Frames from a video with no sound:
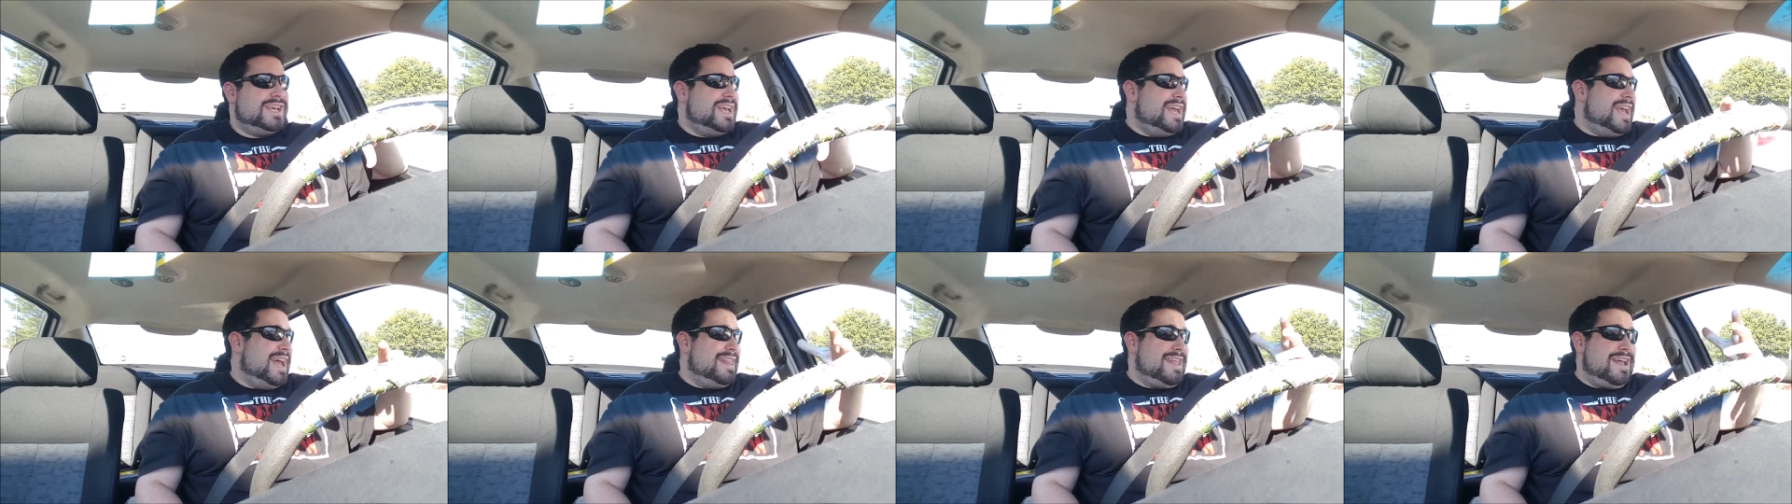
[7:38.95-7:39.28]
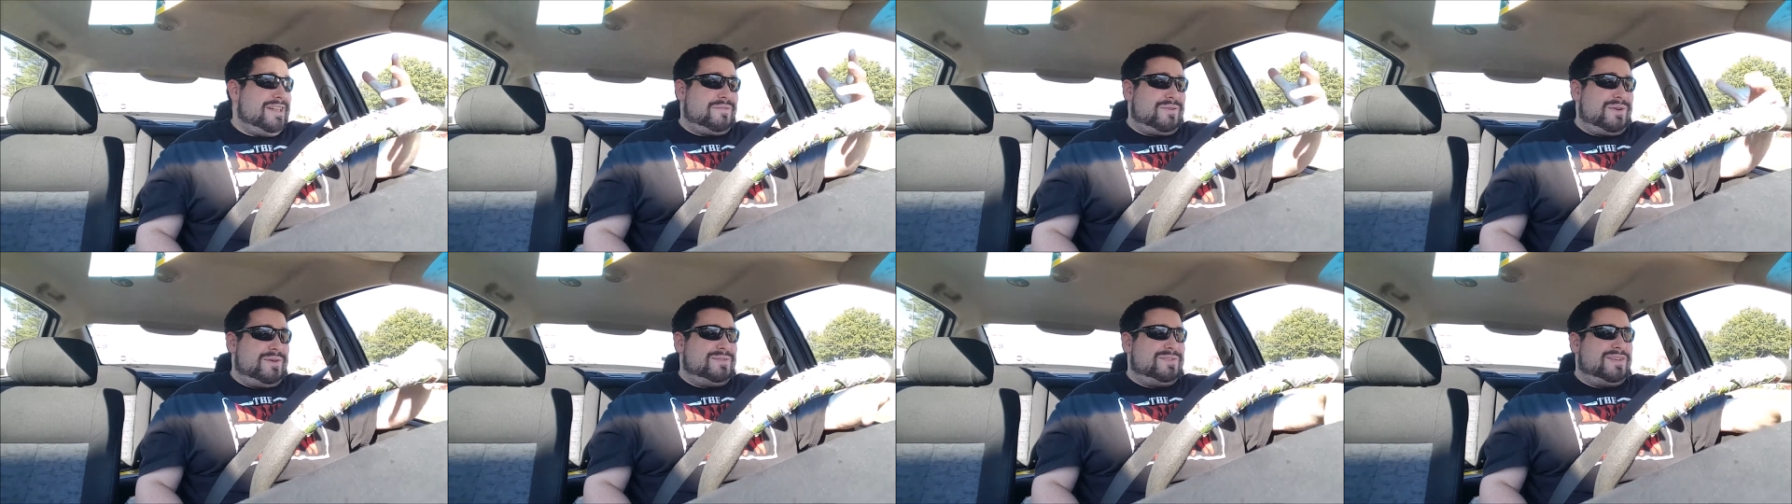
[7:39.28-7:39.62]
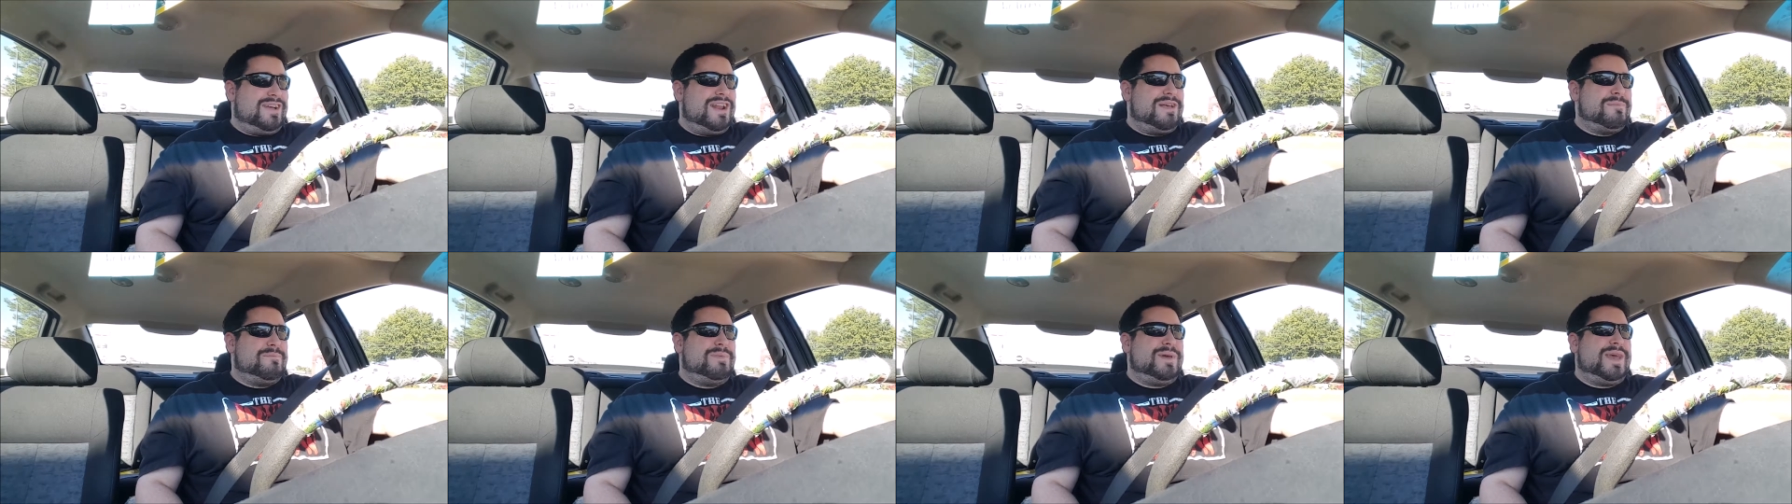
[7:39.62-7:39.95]
And that's what he
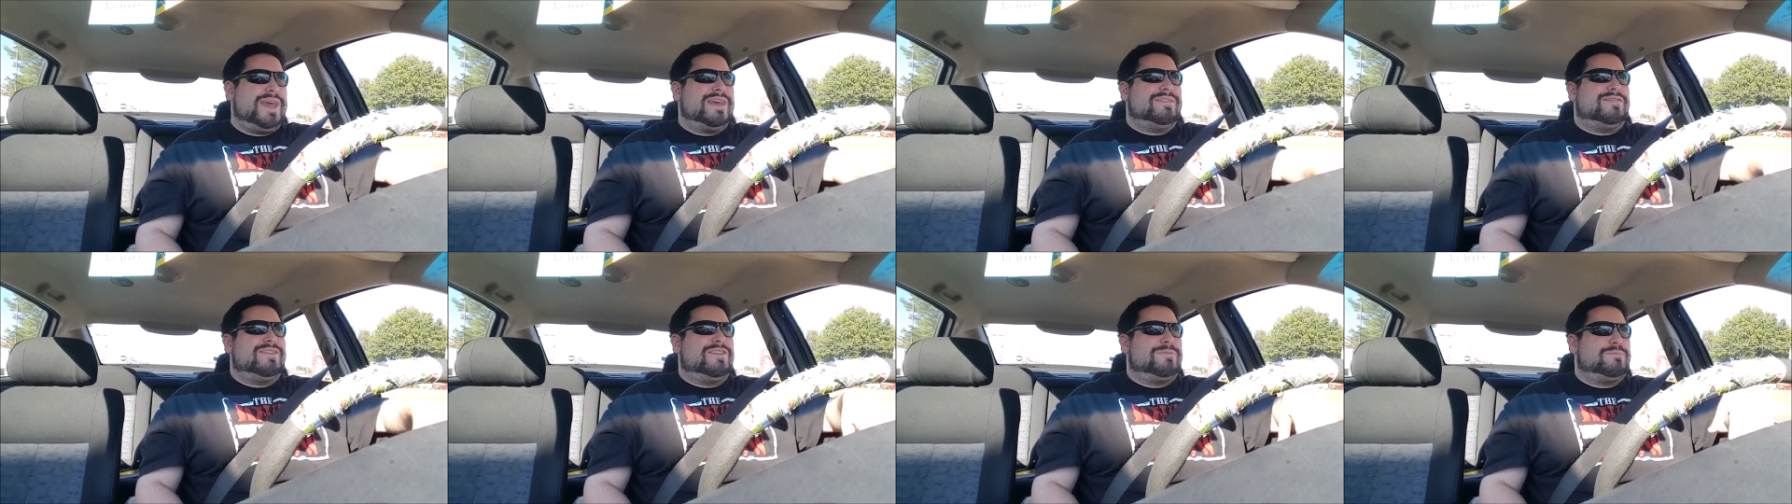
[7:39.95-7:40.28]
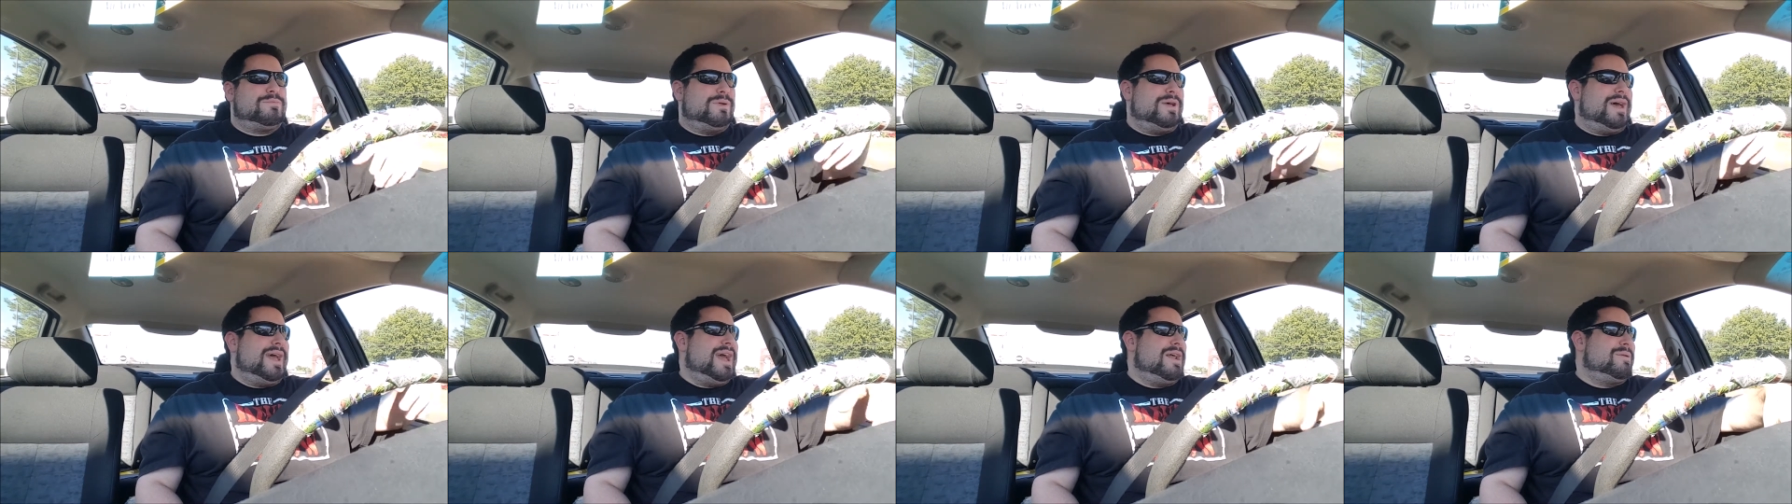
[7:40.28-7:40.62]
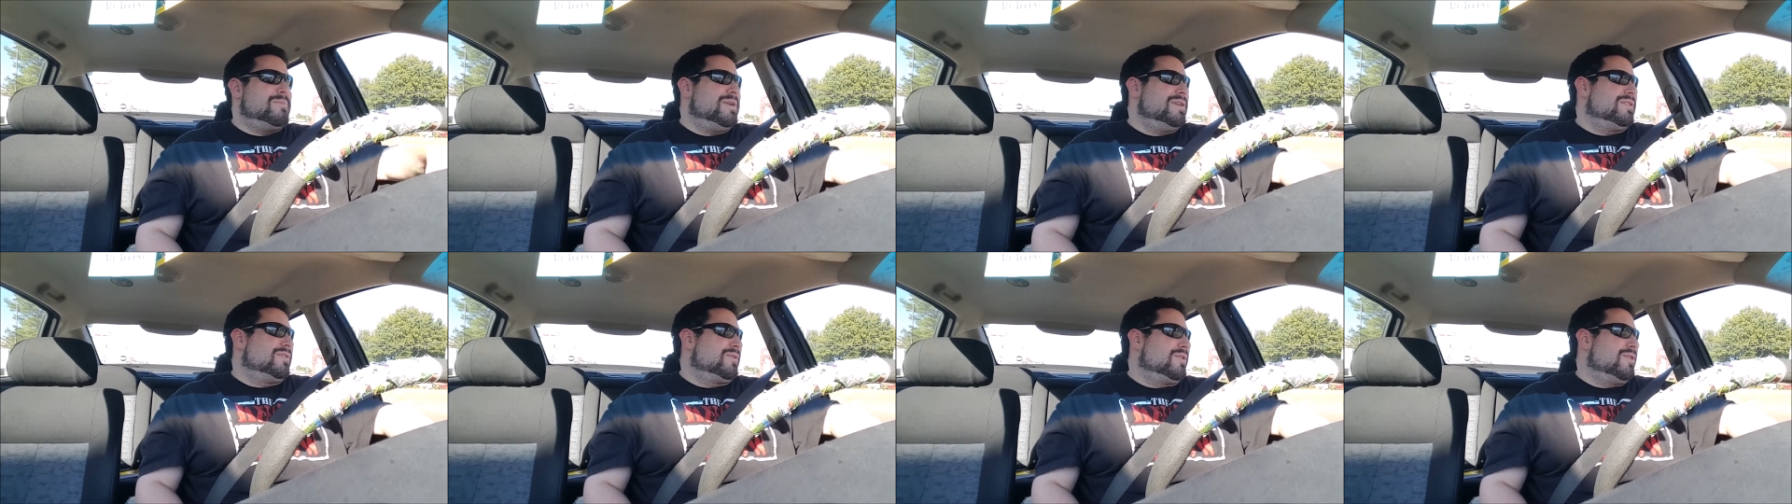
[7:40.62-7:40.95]
was going to be. If this
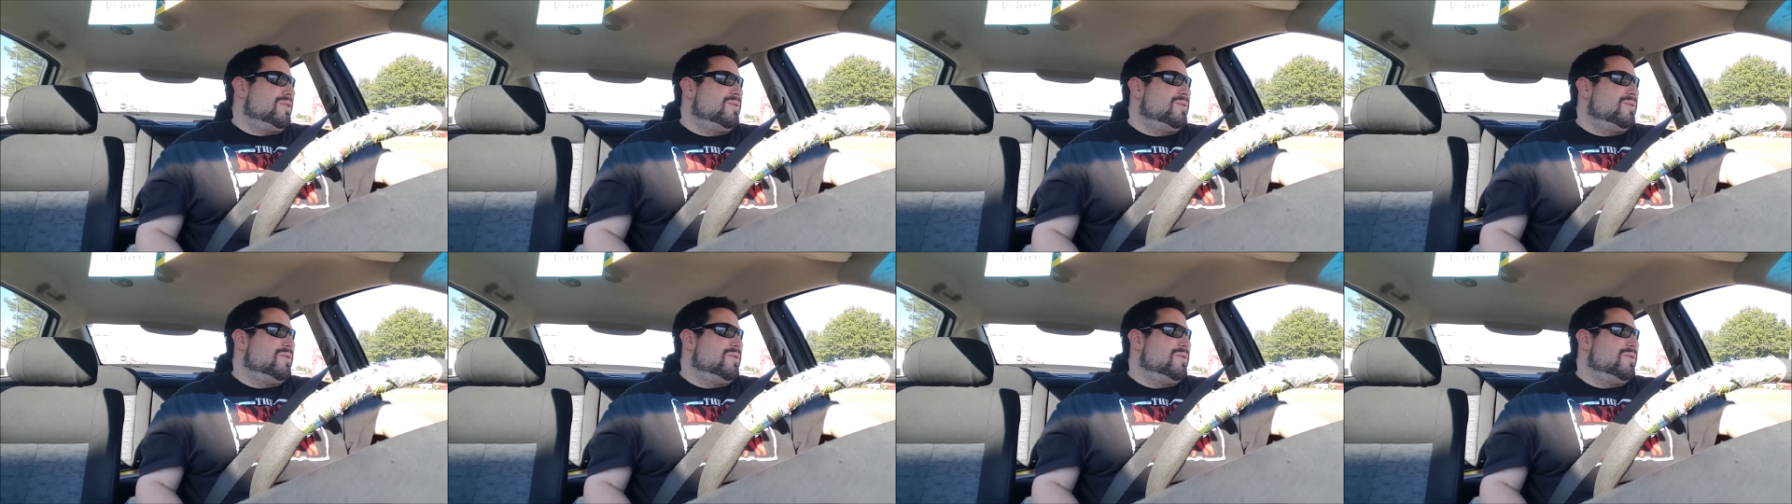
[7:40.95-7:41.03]
plan went